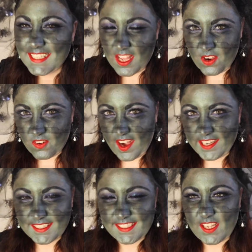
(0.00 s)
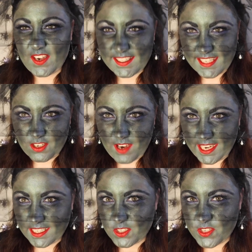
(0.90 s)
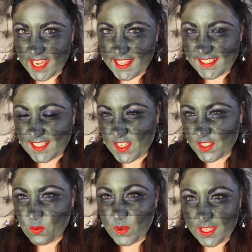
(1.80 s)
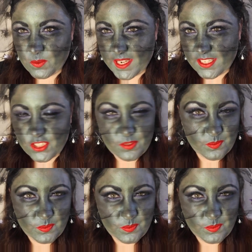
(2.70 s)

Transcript: Alright, so let's get cracking and create this look, Wicked Witch.